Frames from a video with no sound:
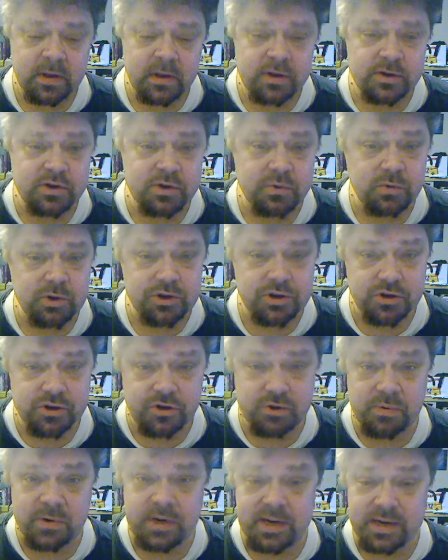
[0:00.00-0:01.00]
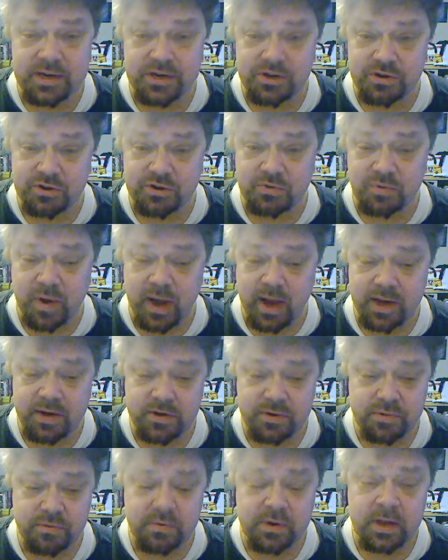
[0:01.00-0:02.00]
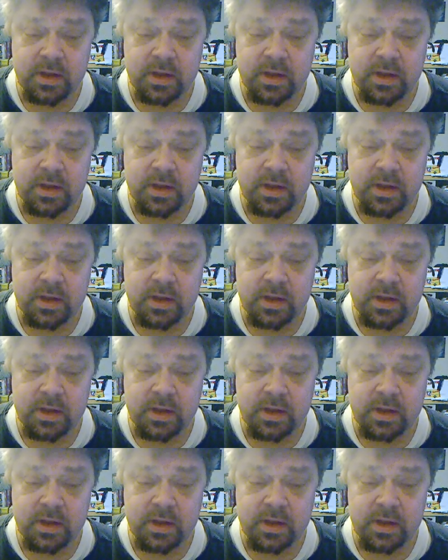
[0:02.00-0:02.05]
So what you're doing is you're trying to